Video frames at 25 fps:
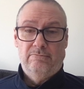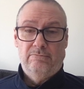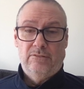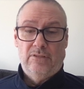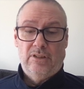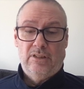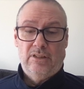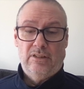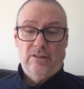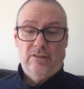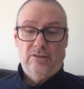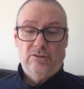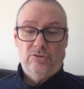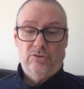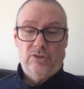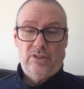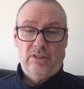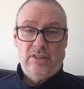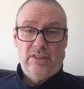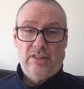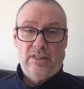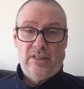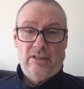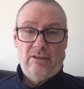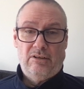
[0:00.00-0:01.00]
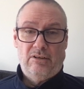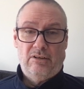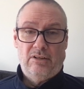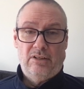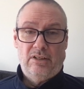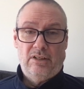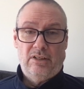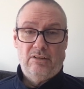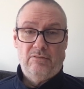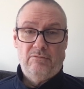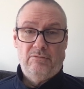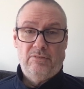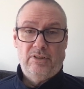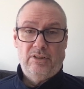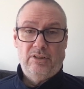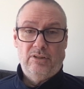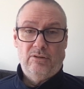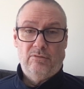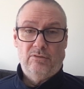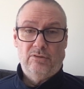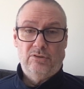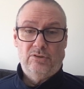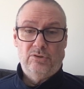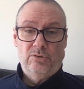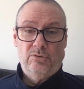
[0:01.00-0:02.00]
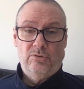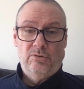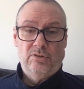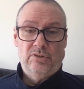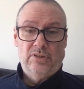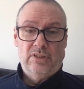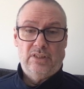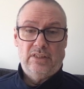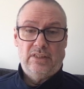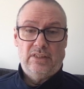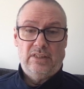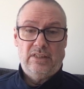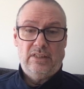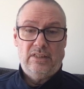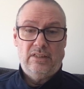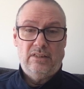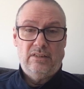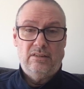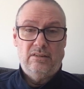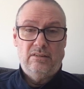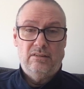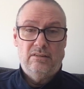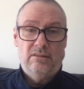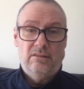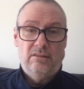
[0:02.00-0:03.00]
I'll try to get out another video as soon as I can.